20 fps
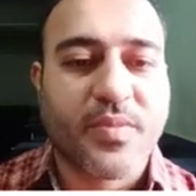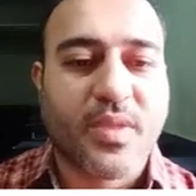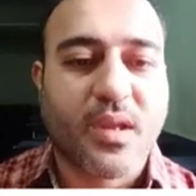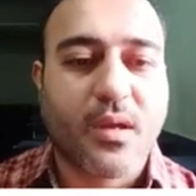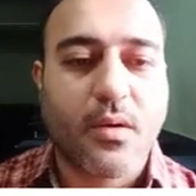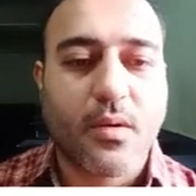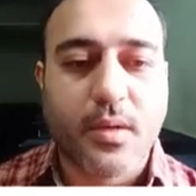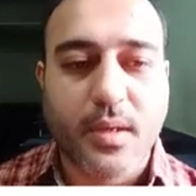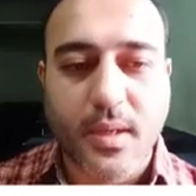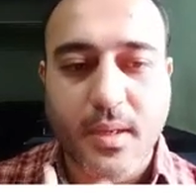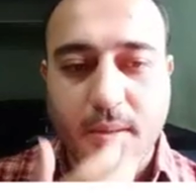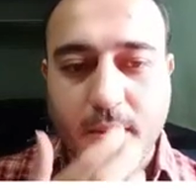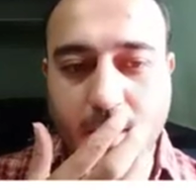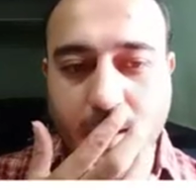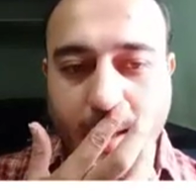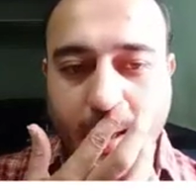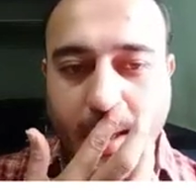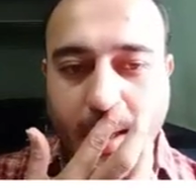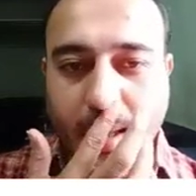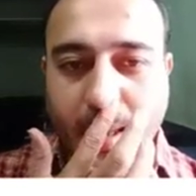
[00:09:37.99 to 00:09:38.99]
Okay,
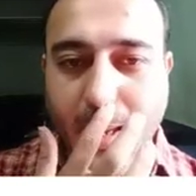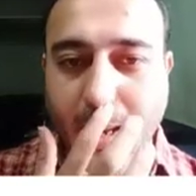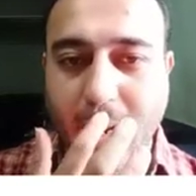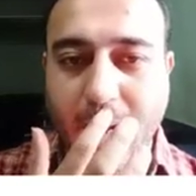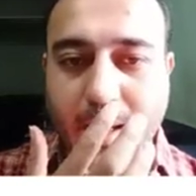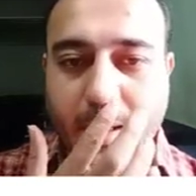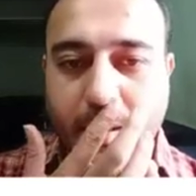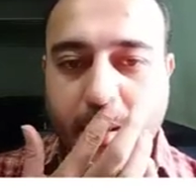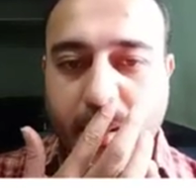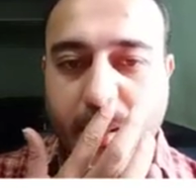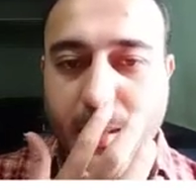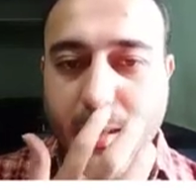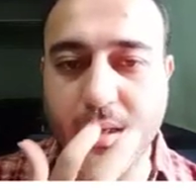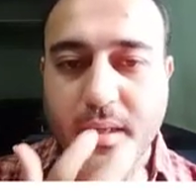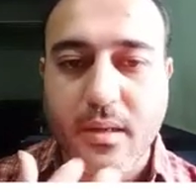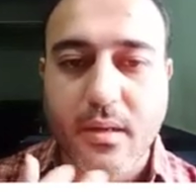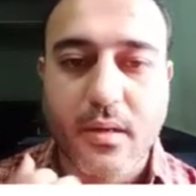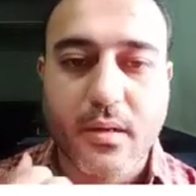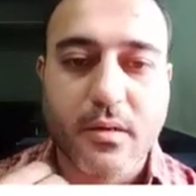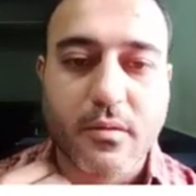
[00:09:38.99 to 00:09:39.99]
and
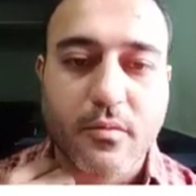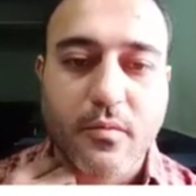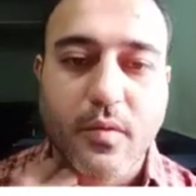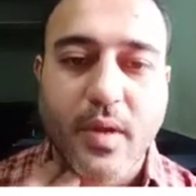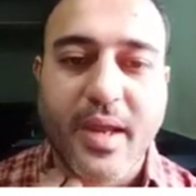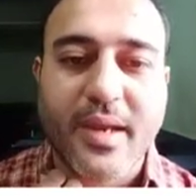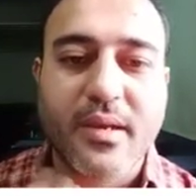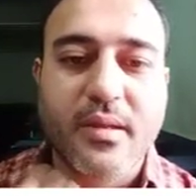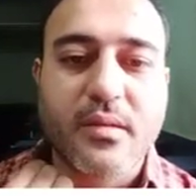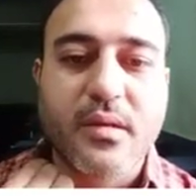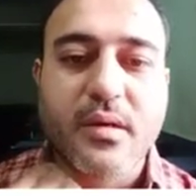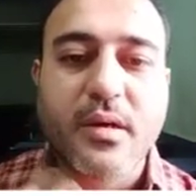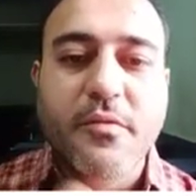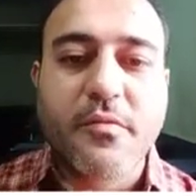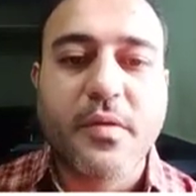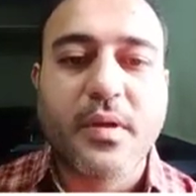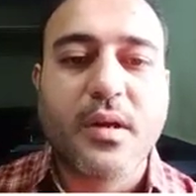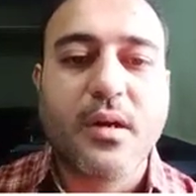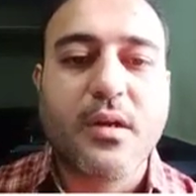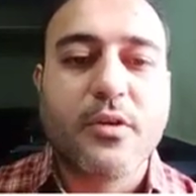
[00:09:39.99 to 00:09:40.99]
here another
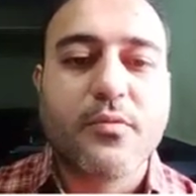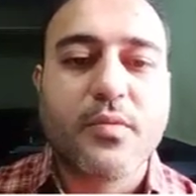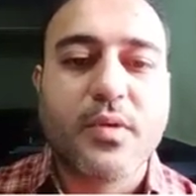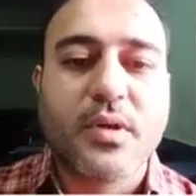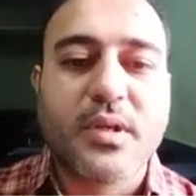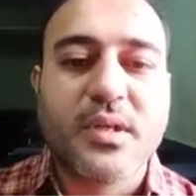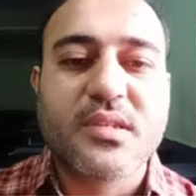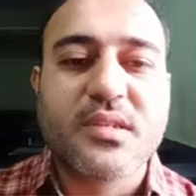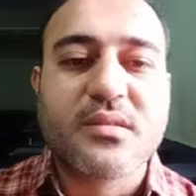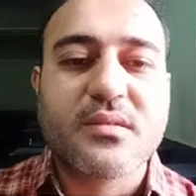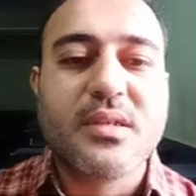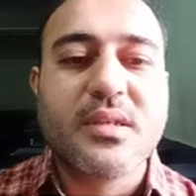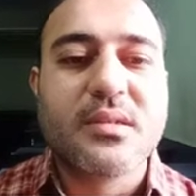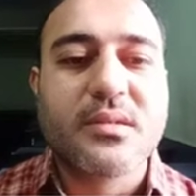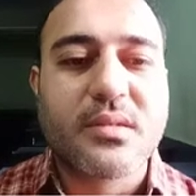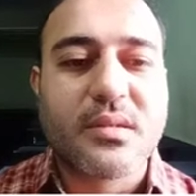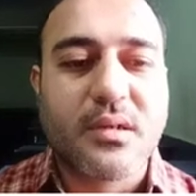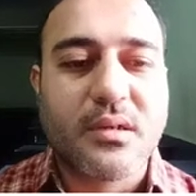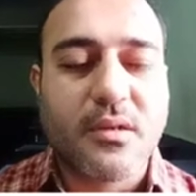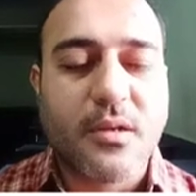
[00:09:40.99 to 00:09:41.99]
difficult word is
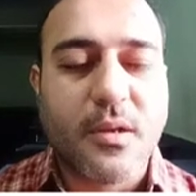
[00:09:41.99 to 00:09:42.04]
discern.